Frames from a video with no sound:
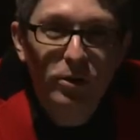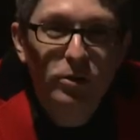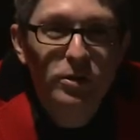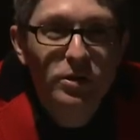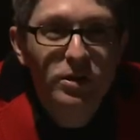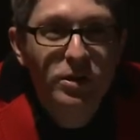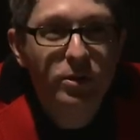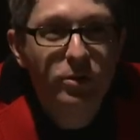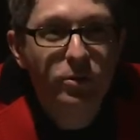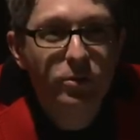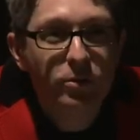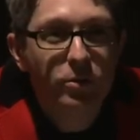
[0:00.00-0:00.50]

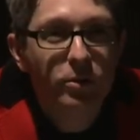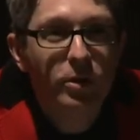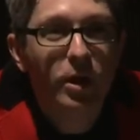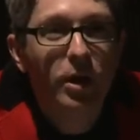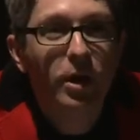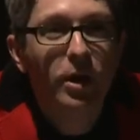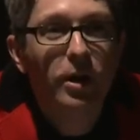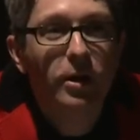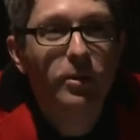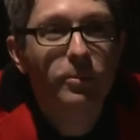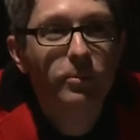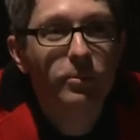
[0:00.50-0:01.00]
also
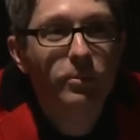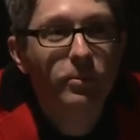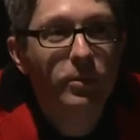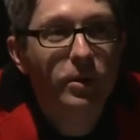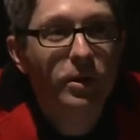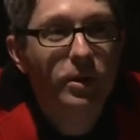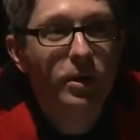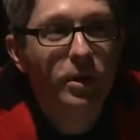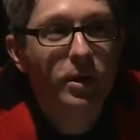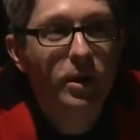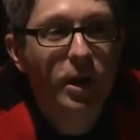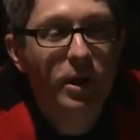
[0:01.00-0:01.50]

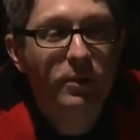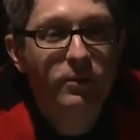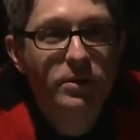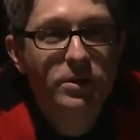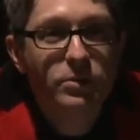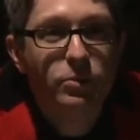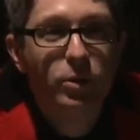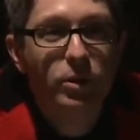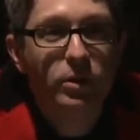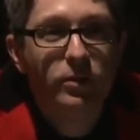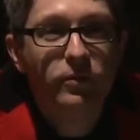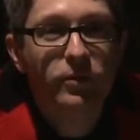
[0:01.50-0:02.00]
gave
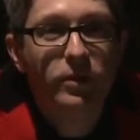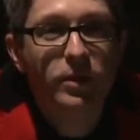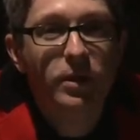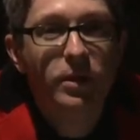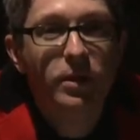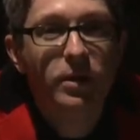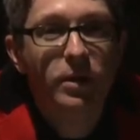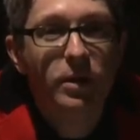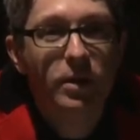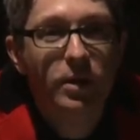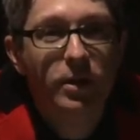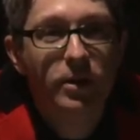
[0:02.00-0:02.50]
us one of
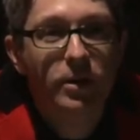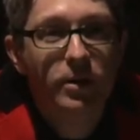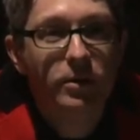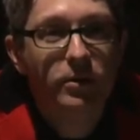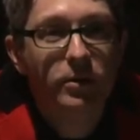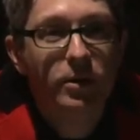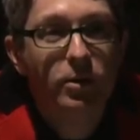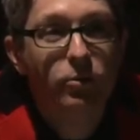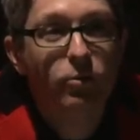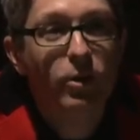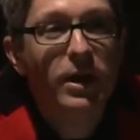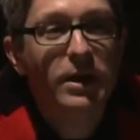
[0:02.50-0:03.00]
the
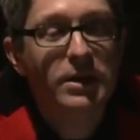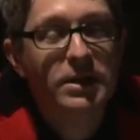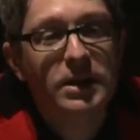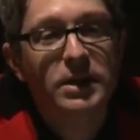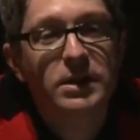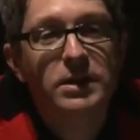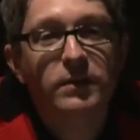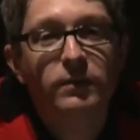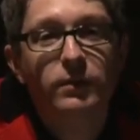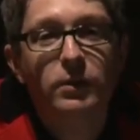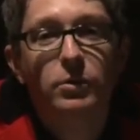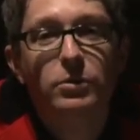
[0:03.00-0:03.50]
great
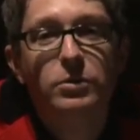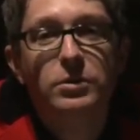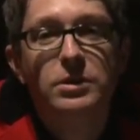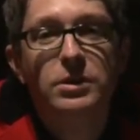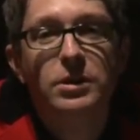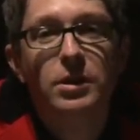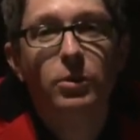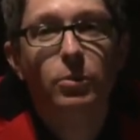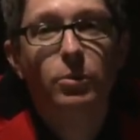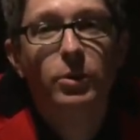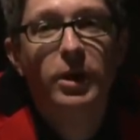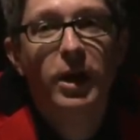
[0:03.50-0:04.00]
interviews
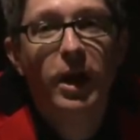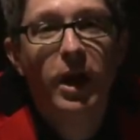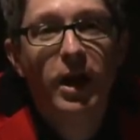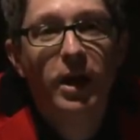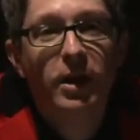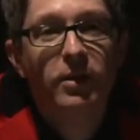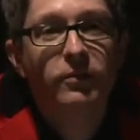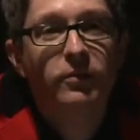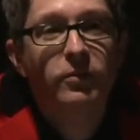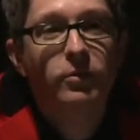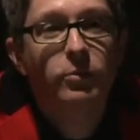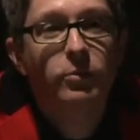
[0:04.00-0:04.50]
that we have